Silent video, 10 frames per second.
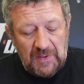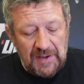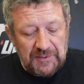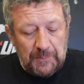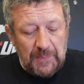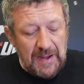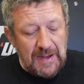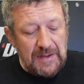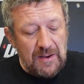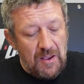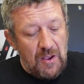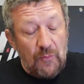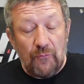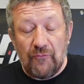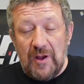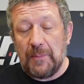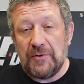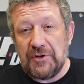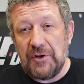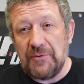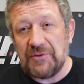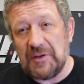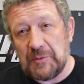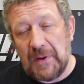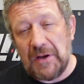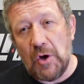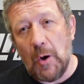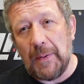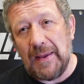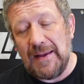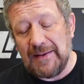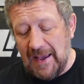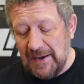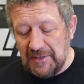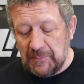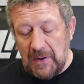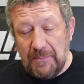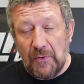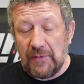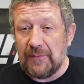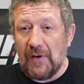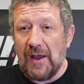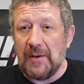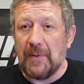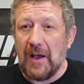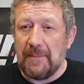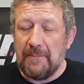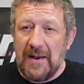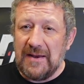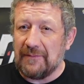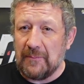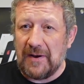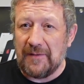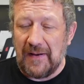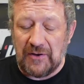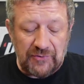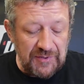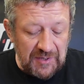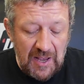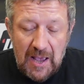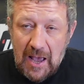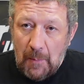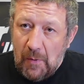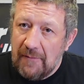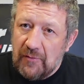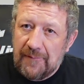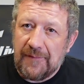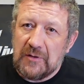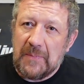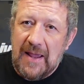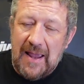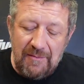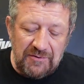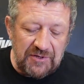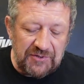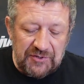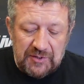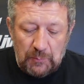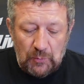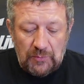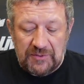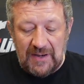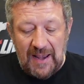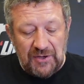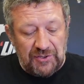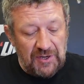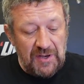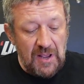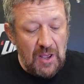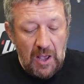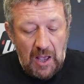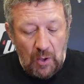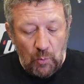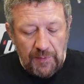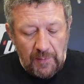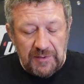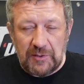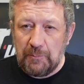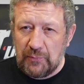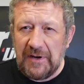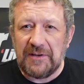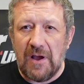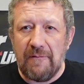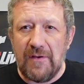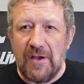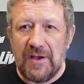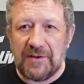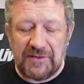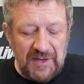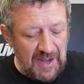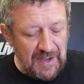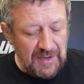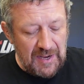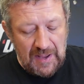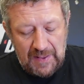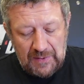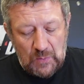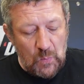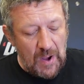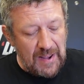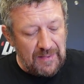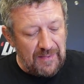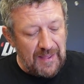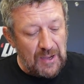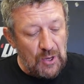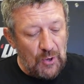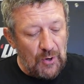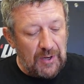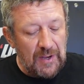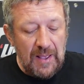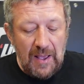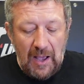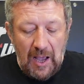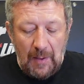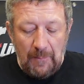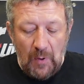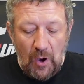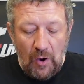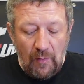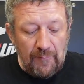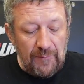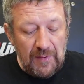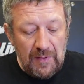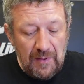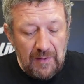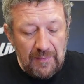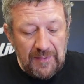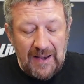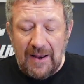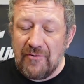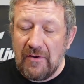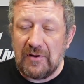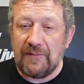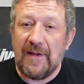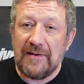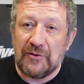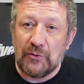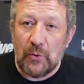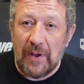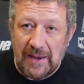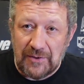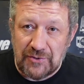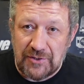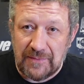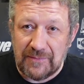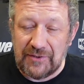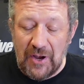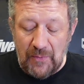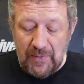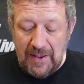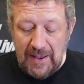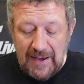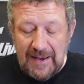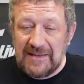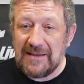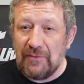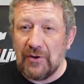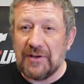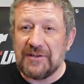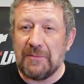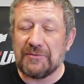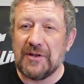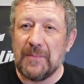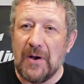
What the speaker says: It's been reproduced, it's been copied and it's been modified by many different manufacturers, and what I've got in front of me here is just a small selection, although it's pretty diverse in the way that they look, of the Land Rover Defender door hinge. So let's have a look and see what's on the